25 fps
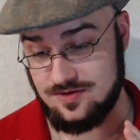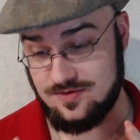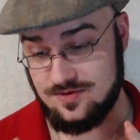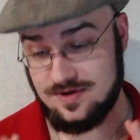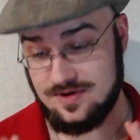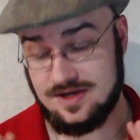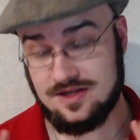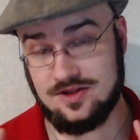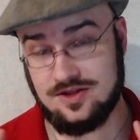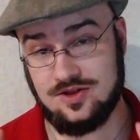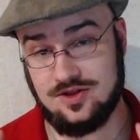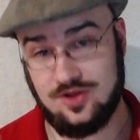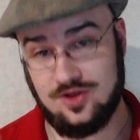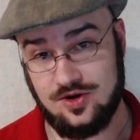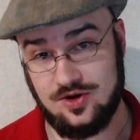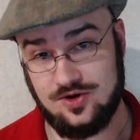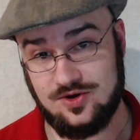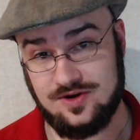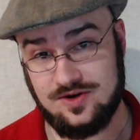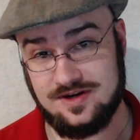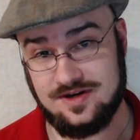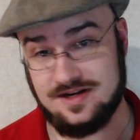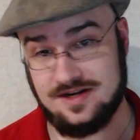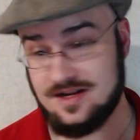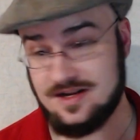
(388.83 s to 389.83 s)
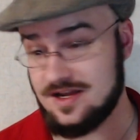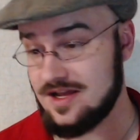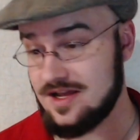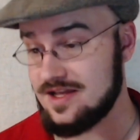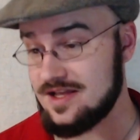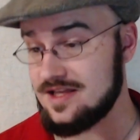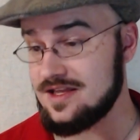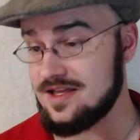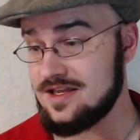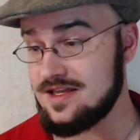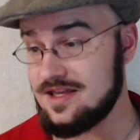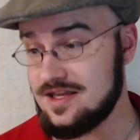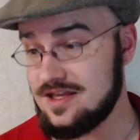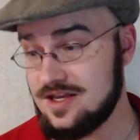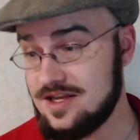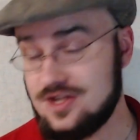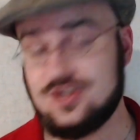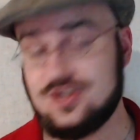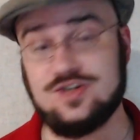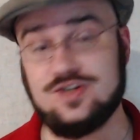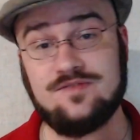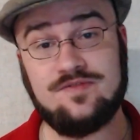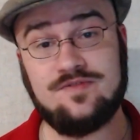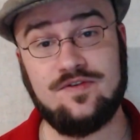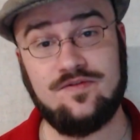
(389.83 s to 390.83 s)
learn
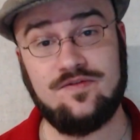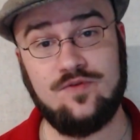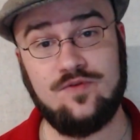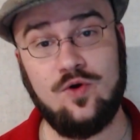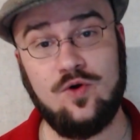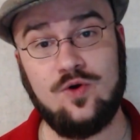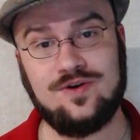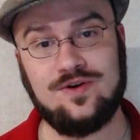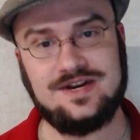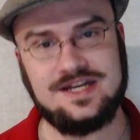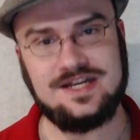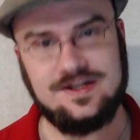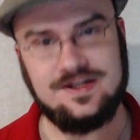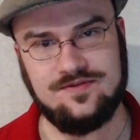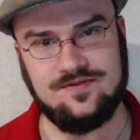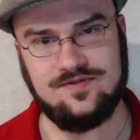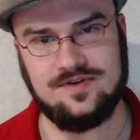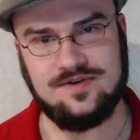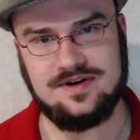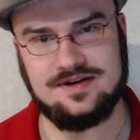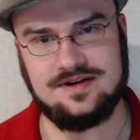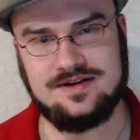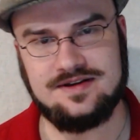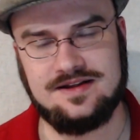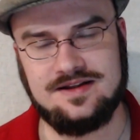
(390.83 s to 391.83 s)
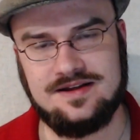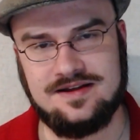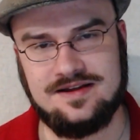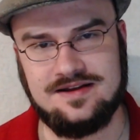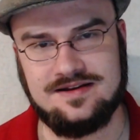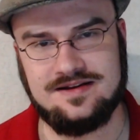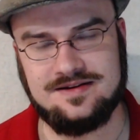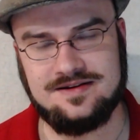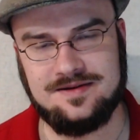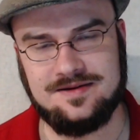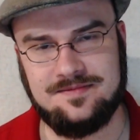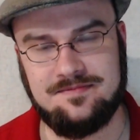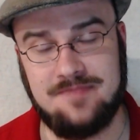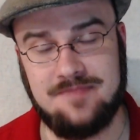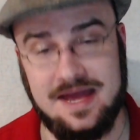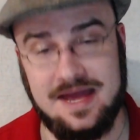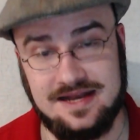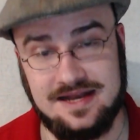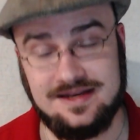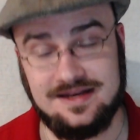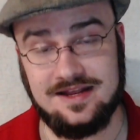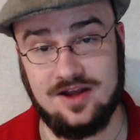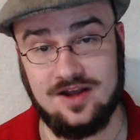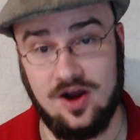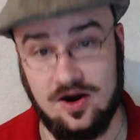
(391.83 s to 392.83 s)
each of the 4 different and
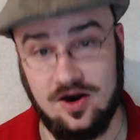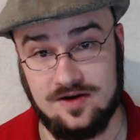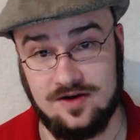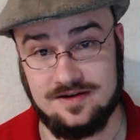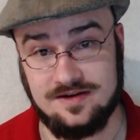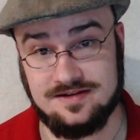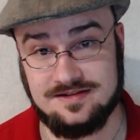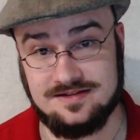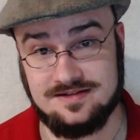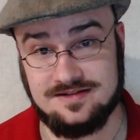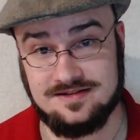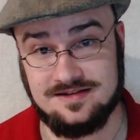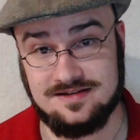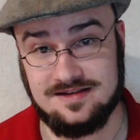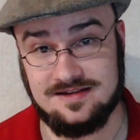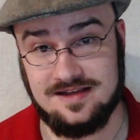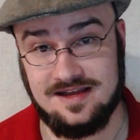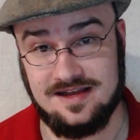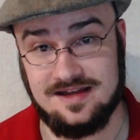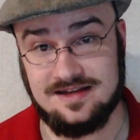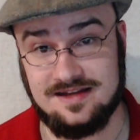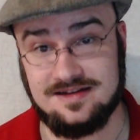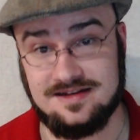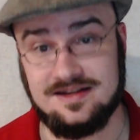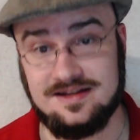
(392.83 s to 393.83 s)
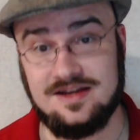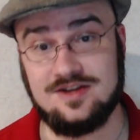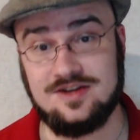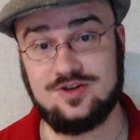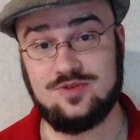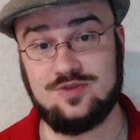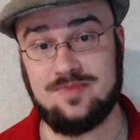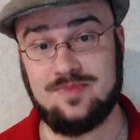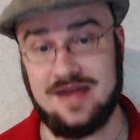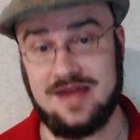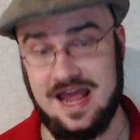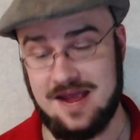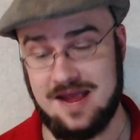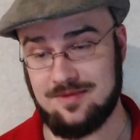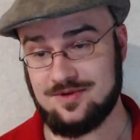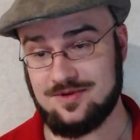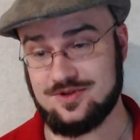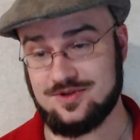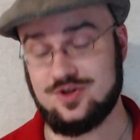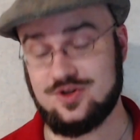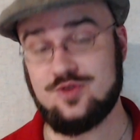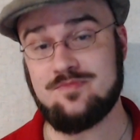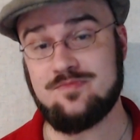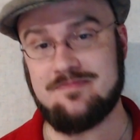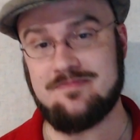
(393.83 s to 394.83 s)
bending arts, and to be able
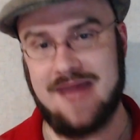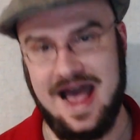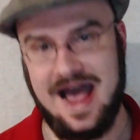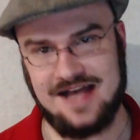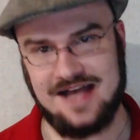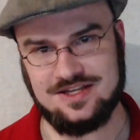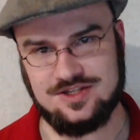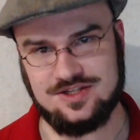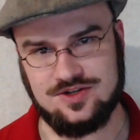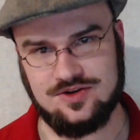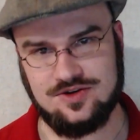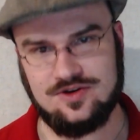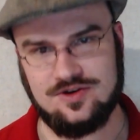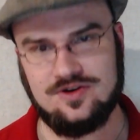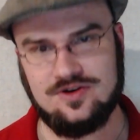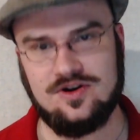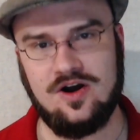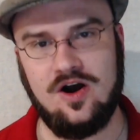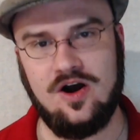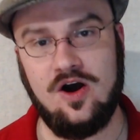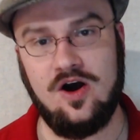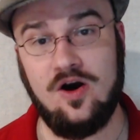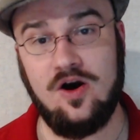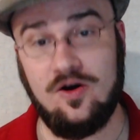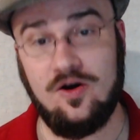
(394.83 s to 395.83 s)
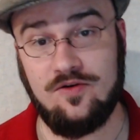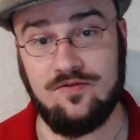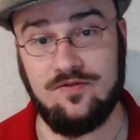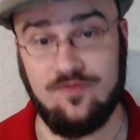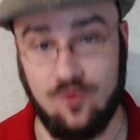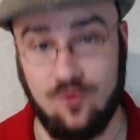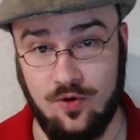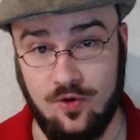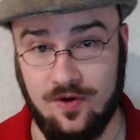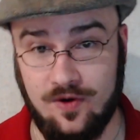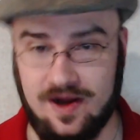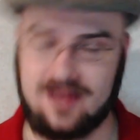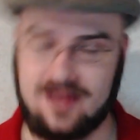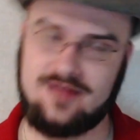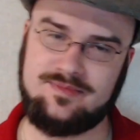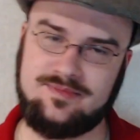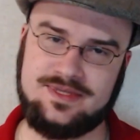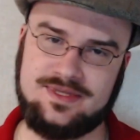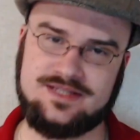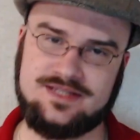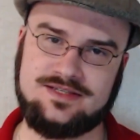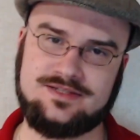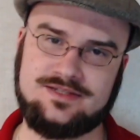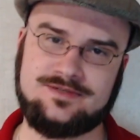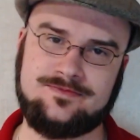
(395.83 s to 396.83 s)
to master all 4
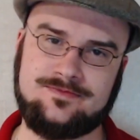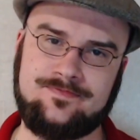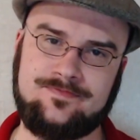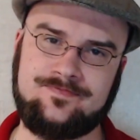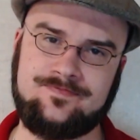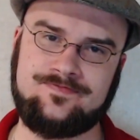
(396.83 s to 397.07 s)
elements.